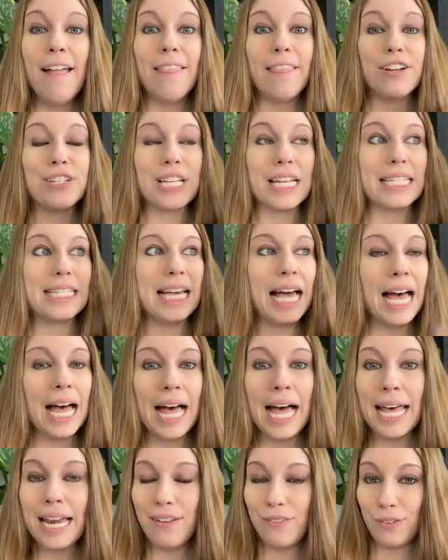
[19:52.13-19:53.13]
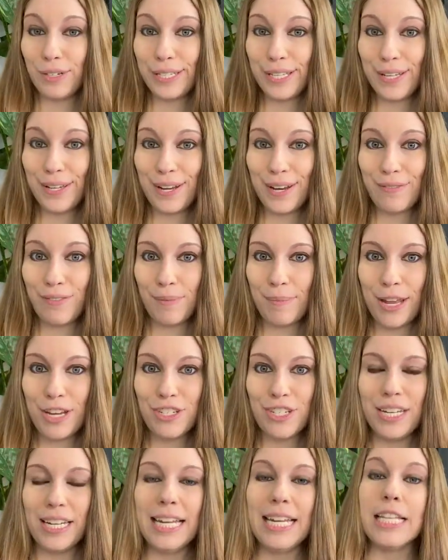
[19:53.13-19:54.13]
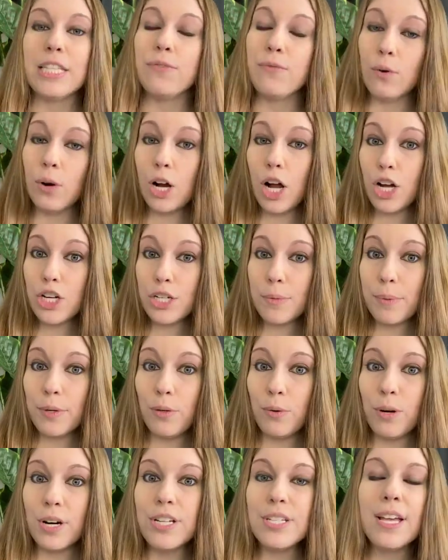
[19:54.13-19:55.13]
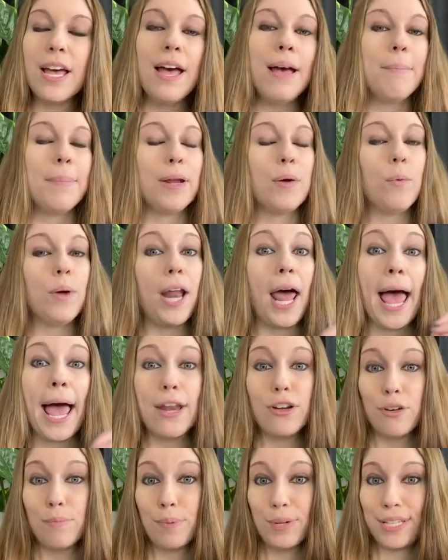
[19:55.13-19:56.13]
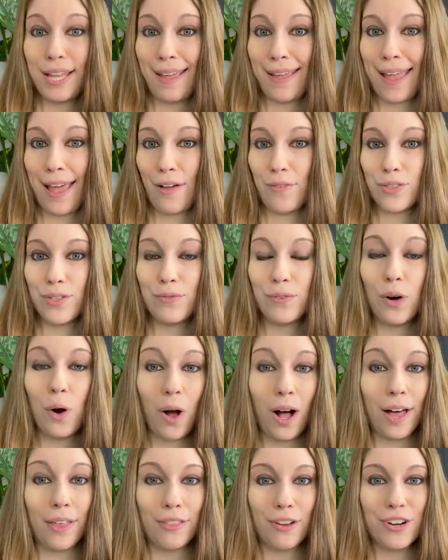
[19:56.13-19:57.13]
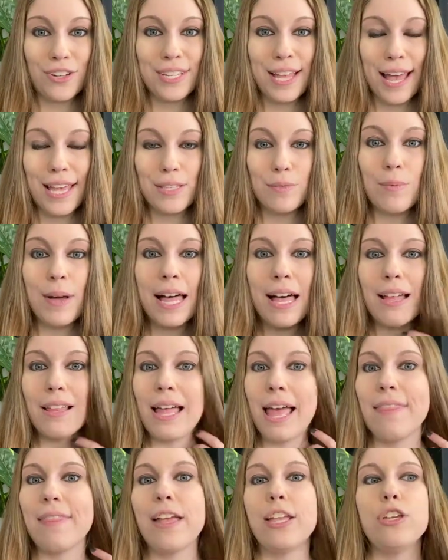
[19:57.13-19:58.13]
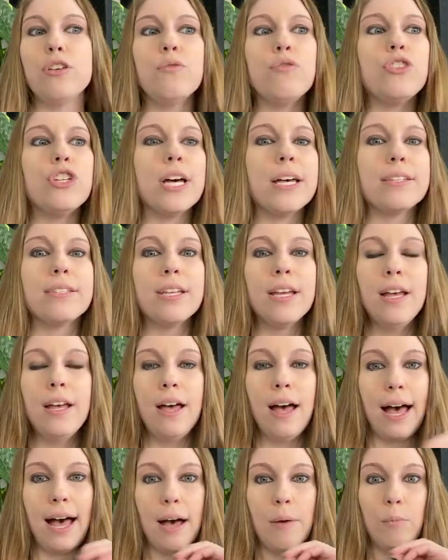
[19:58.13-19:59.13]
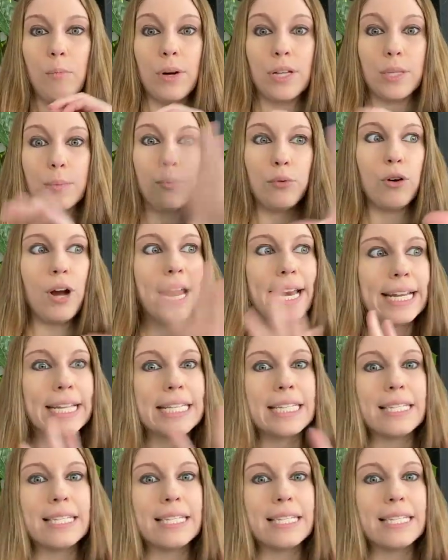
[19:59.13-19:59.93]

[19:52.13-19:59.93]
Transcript: There's a ton of really good information in it. It's for entrepreneurs, but it 100% counts for authors as well. And then you just, where the product